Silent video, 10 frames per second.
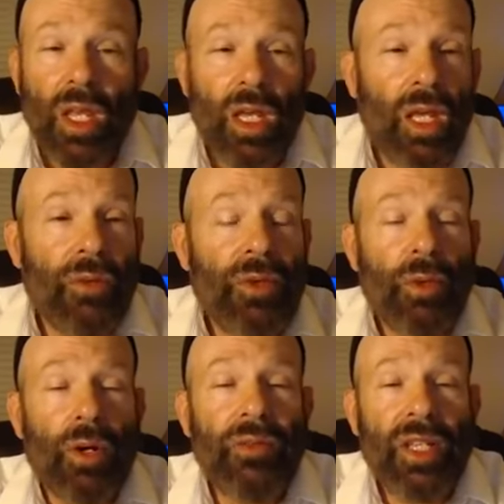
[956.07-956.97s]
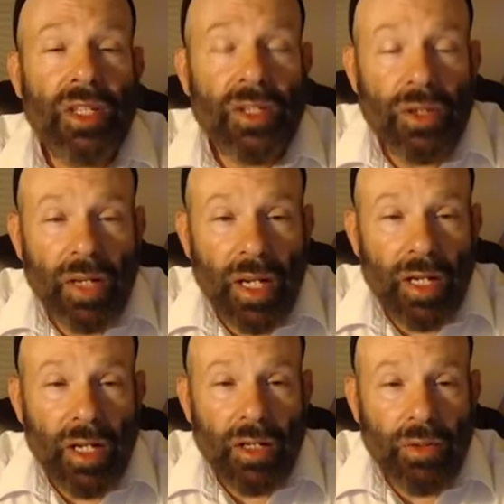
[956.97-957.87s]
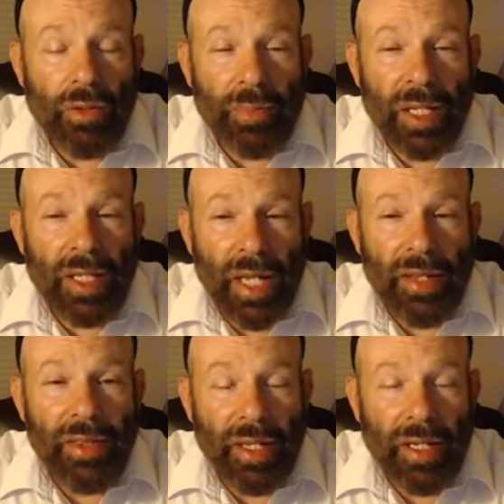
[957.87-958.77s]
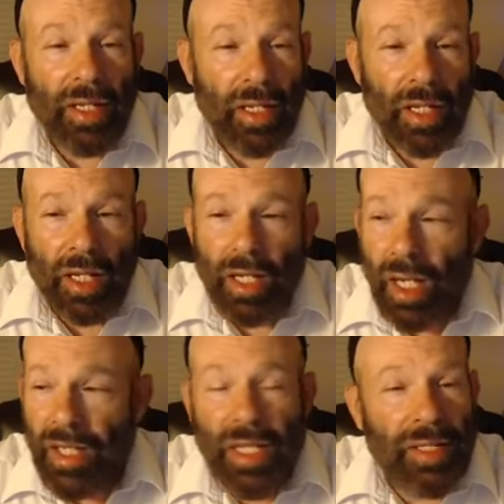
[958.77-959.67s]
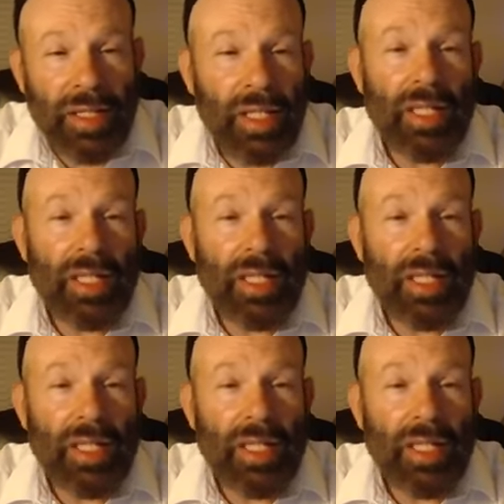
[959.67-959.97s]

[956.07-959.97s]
If you are of Eastern European ethnic identity,